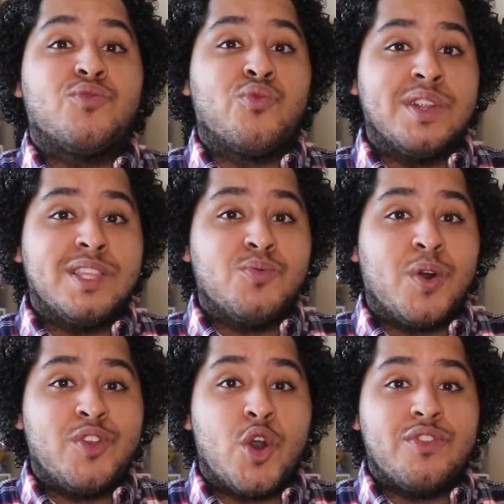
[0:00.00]
really
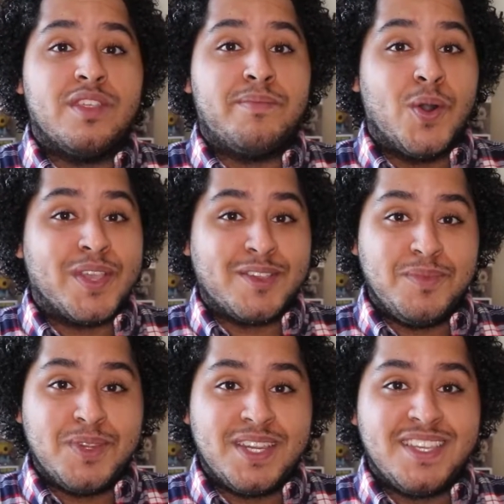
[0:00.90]
well known in the Poke
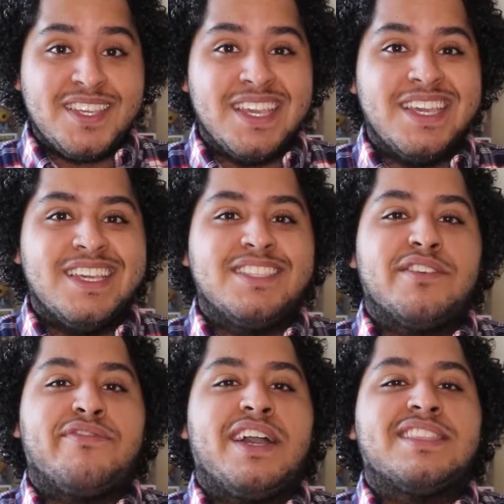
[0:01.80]
community is
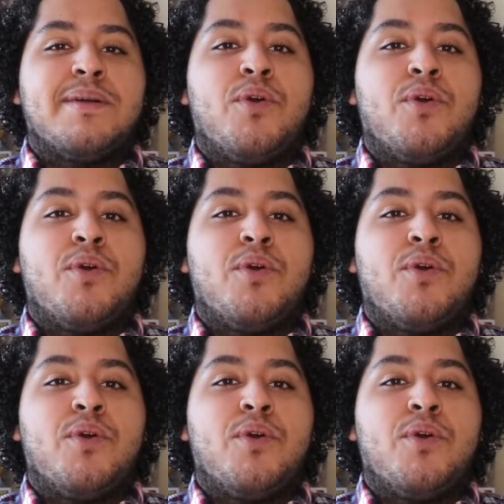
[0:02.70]
the fact that